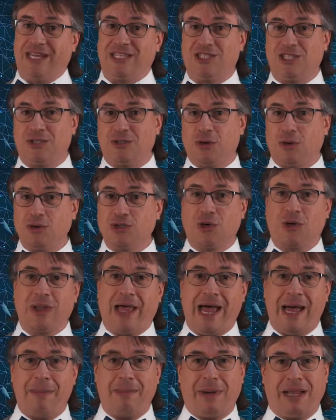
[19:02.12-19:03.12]
a
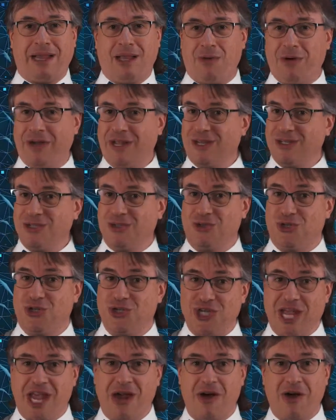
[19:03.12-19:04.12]
social app allowing us to
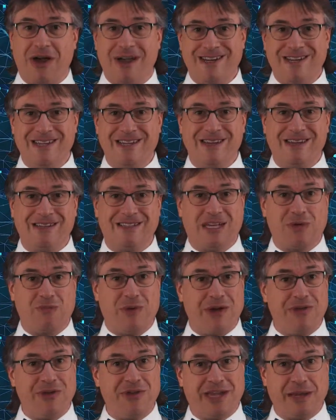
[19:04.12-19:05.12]
share ideas and
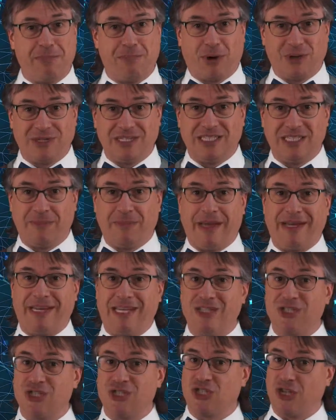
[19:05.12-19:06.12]
where you can
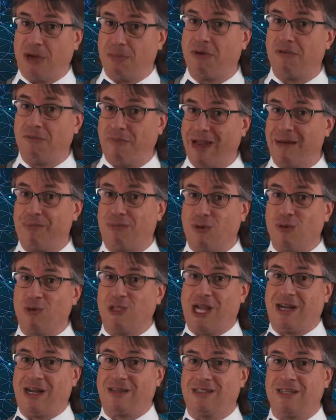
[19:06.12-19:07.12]
participate in some of my
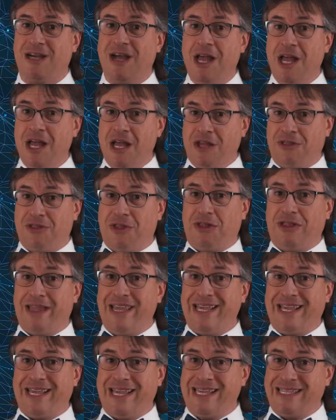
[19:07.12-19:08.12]
projects. The
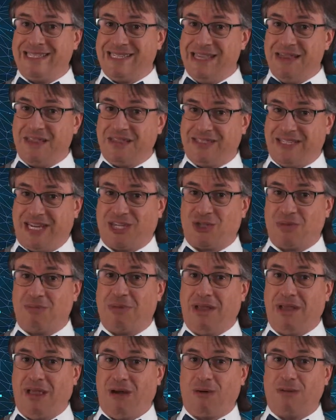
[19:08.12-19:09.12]
link is in the section
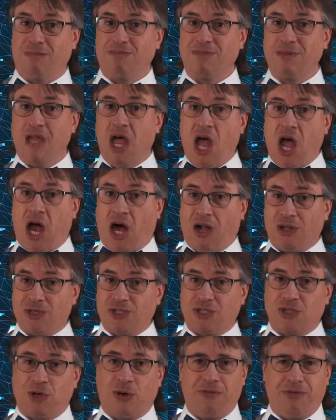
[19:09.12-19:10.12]
below.
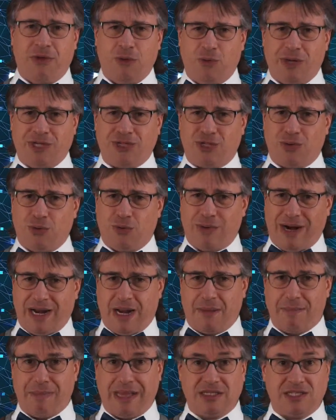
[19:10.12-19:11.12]
Also, if you wish to
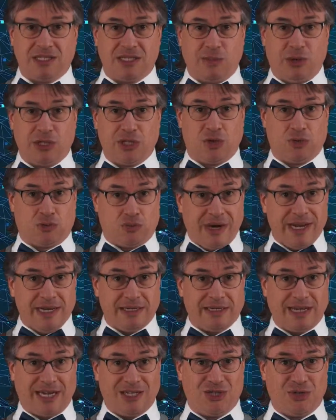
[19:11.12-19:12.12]
recommend someone
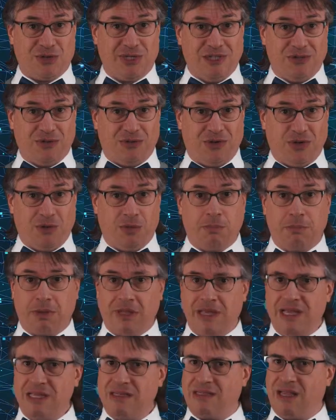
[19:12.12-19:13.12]
great I should interview,
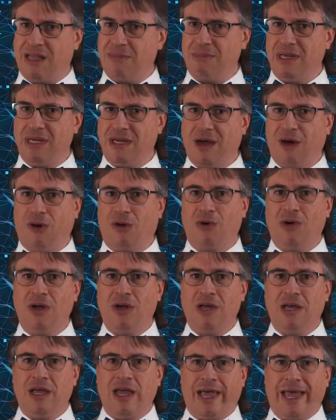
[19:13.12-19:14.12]
please let me know.
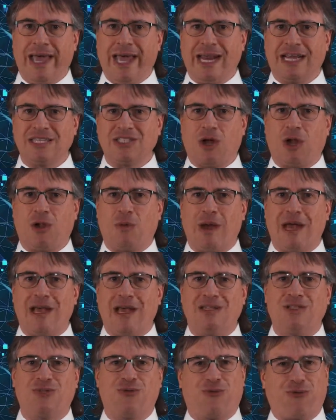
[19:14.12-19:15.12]
And as
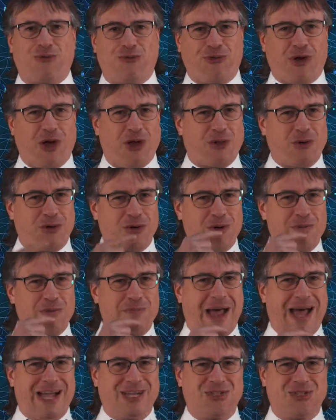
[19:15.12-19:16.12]
always, follow your
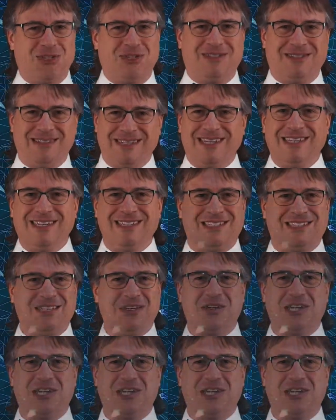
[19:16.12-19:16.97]
passion. See you